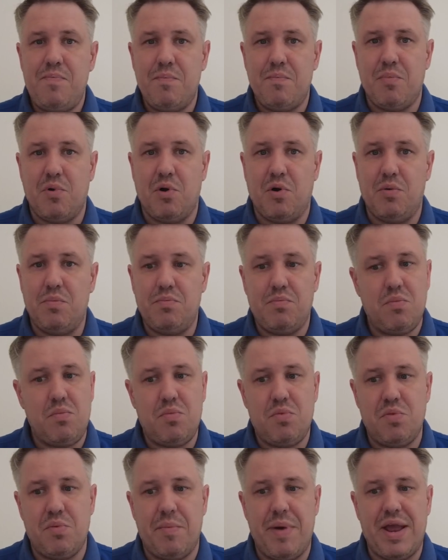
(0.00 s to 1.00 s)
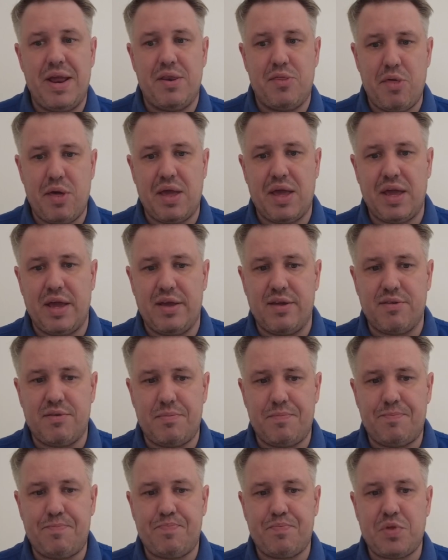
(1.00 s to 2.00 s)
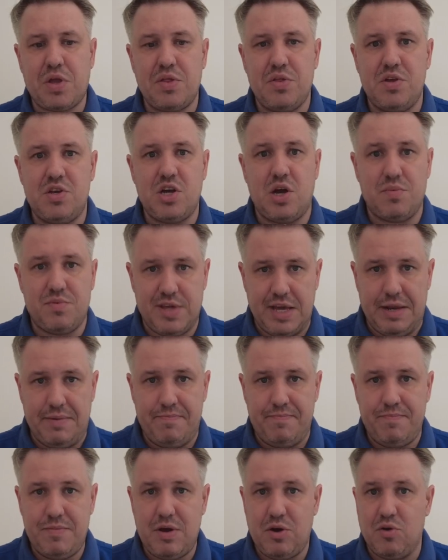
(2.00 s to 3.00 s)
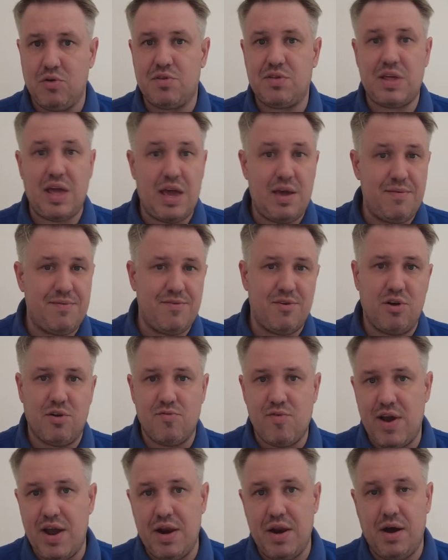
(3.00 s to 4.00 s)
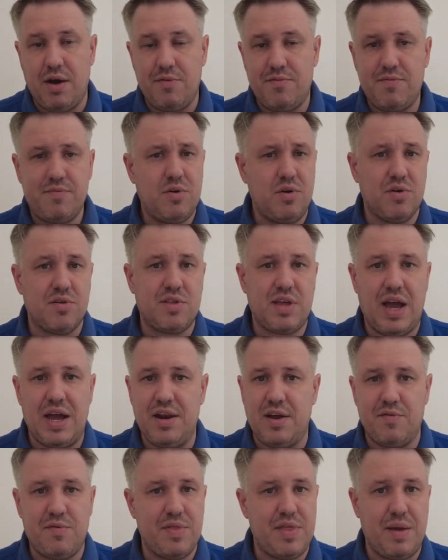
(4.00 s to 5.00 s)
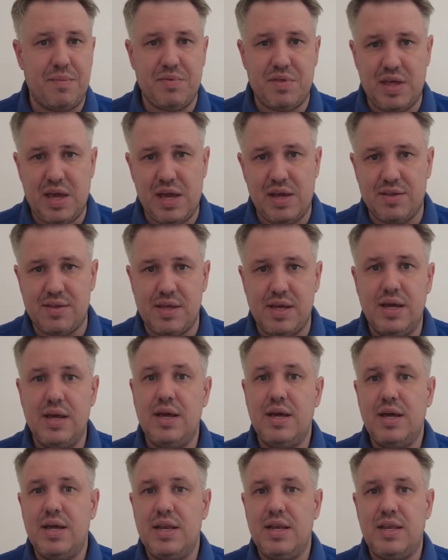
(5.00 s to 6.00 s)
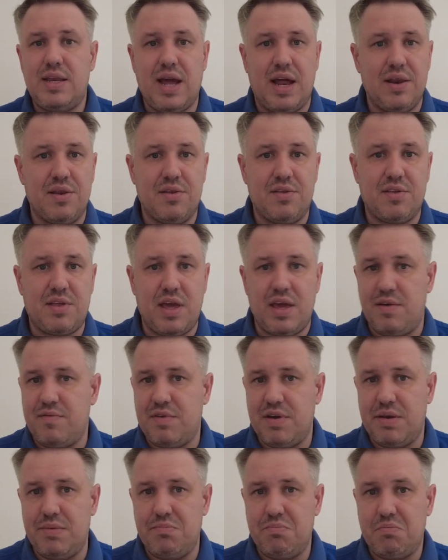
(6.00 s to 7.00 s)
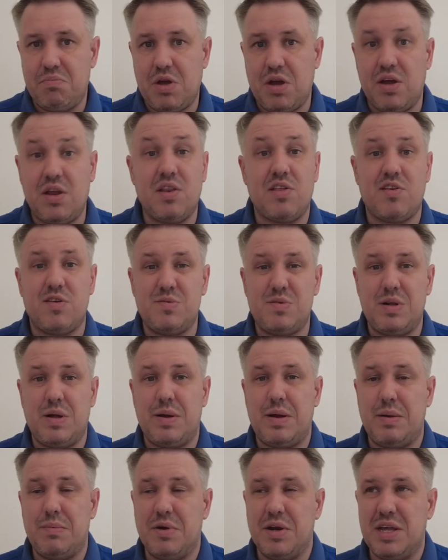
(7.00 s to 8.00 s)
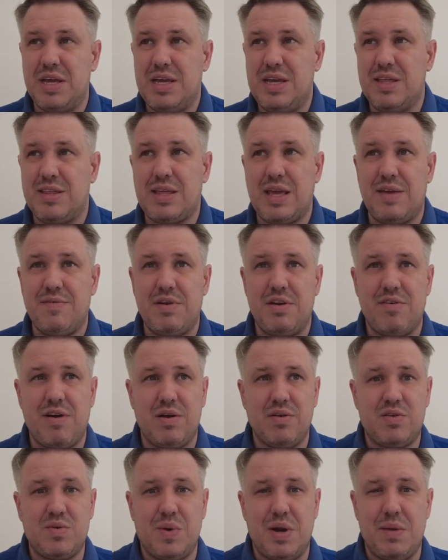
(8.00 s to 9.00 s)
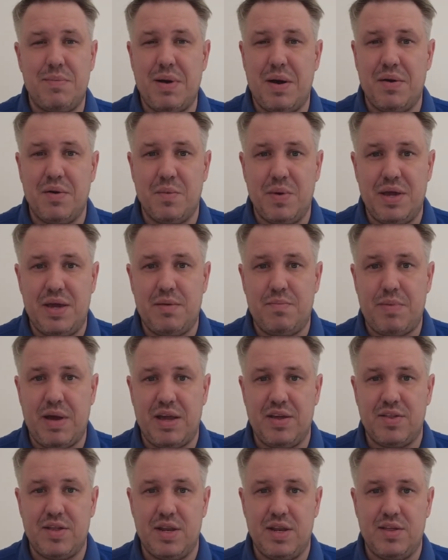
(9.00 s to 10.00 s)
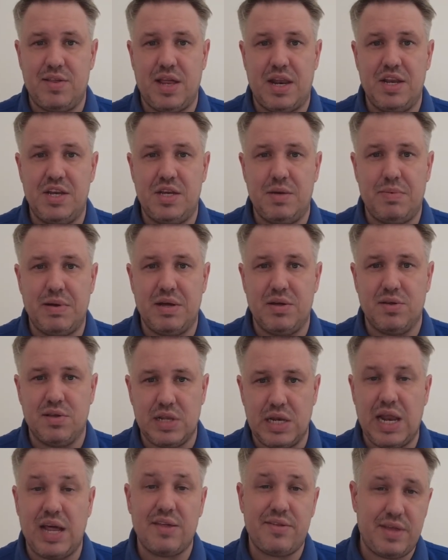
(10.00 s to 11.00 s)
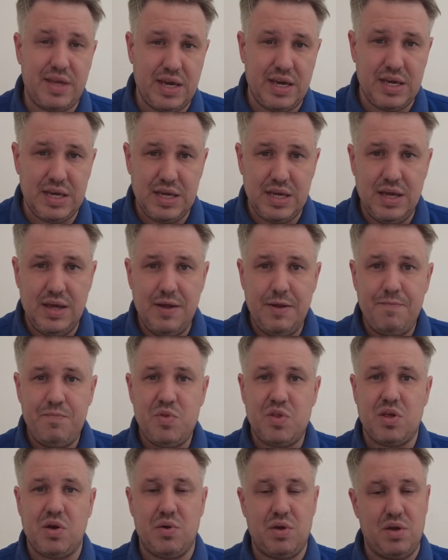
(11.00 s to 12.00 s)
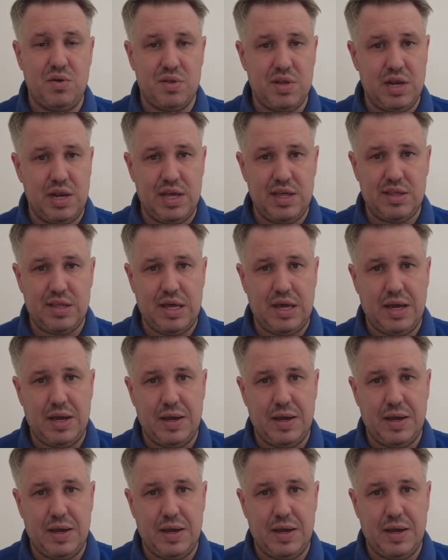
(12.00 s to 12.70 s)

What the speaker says: but the main thing is the job's in, or safe, or written off, or signed off with the MCS. Dan's saving a considerable amount of money. He's saving around £20 a week based on his energy bills last year. So using his